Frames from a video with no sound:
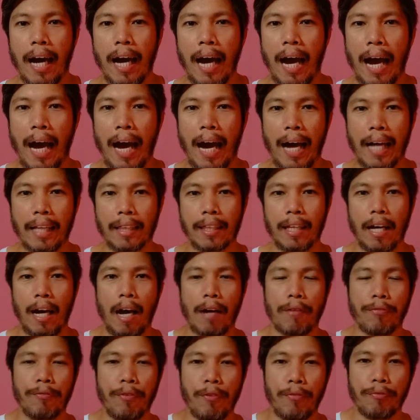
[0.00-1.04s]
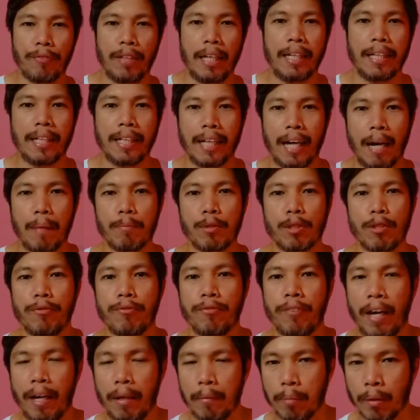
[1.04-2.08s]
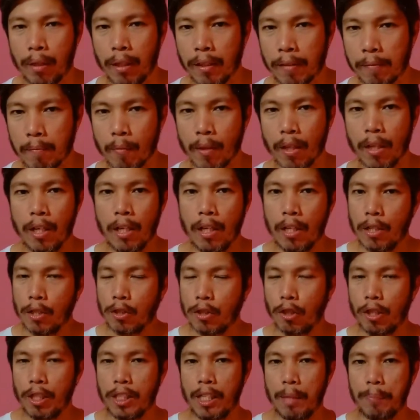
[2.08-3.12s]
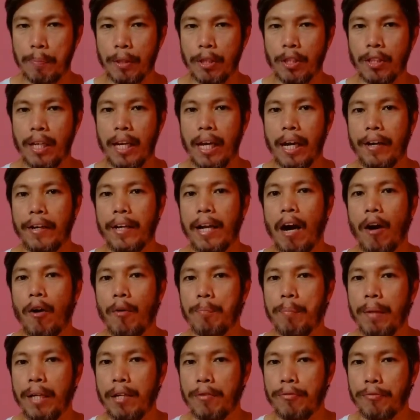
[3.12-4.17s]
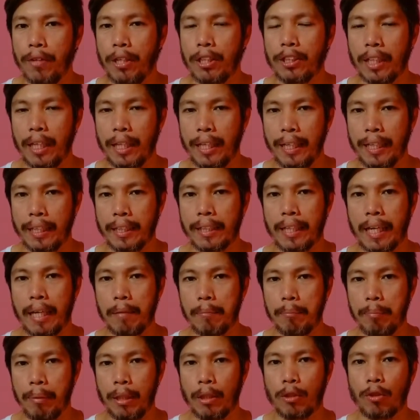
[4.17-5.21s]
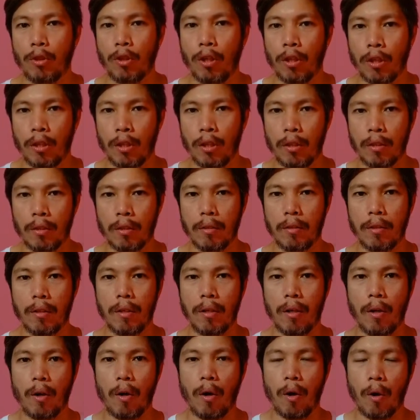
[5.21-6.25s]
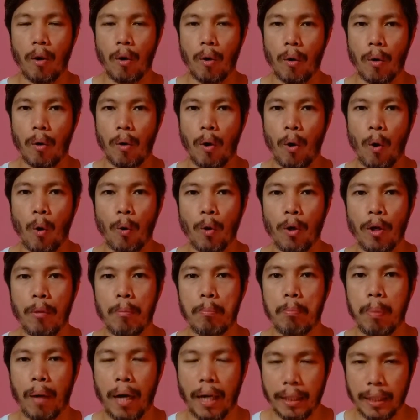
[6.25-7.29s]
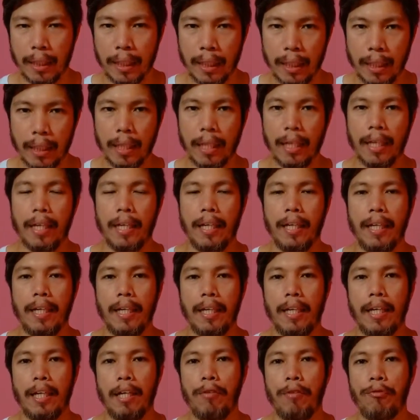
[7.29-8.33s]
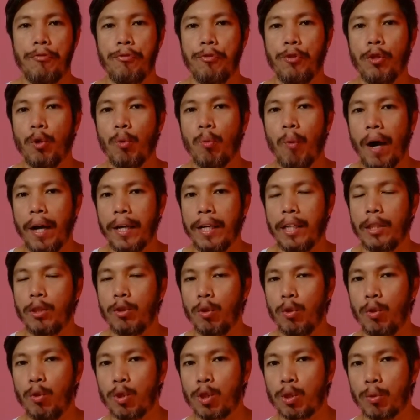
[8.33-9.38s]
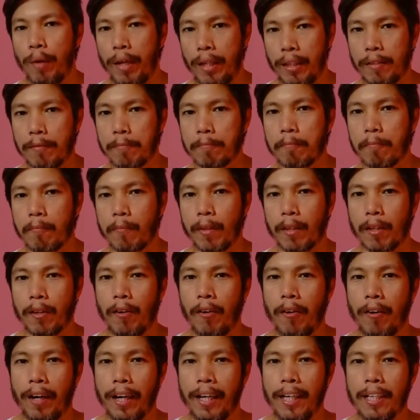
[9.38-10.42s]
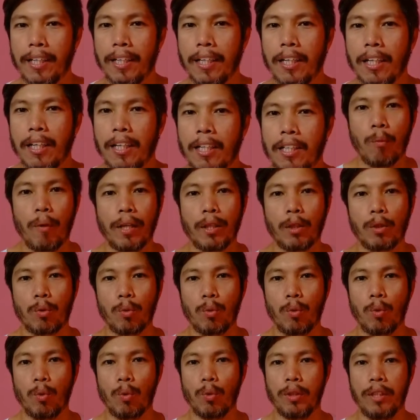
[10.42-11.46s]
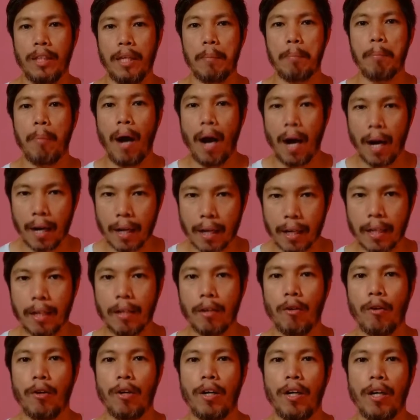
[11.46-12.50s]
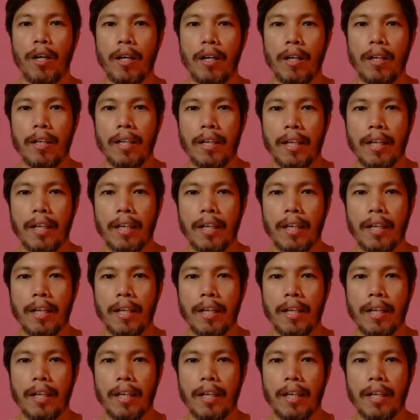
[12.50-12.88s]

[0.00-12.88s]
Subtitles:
at 15 grams of fiber. So isipin niyo na lang and how beneficial it can be to your whole body if you wanted to lose weight. Okay? I want to debunk or